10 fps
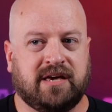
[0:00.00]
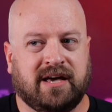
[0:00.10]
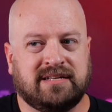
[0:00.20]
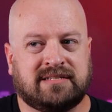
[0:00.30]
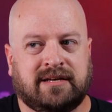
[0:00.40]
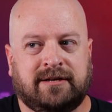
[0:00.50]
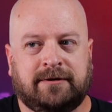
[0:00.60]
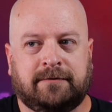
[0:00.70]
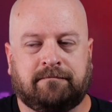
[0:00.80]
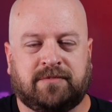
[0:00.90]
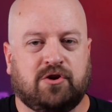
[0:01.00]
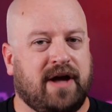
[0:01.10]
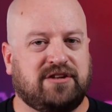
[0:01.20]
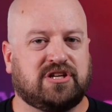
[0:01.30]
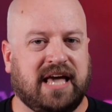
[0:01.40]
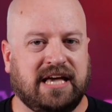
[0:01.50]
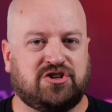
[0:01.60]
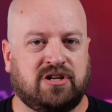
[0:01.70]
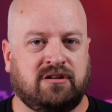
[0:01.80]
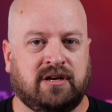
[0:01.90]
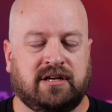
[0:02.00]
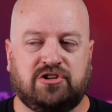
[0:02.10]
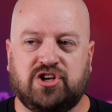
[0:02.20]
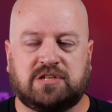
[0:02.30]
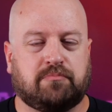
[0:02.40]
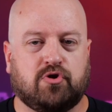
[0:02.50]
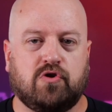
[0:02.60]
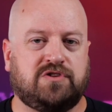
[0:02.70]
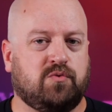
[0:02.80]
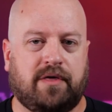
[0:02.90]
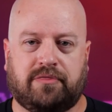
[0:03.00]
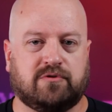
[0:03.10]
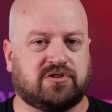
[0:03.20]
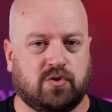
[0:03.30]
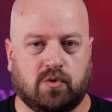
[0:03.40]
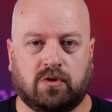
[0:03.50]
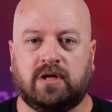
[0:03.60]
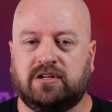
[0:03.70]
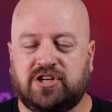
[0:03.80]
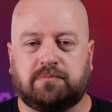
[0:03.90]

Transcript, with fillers: Because your education just proves you went through school,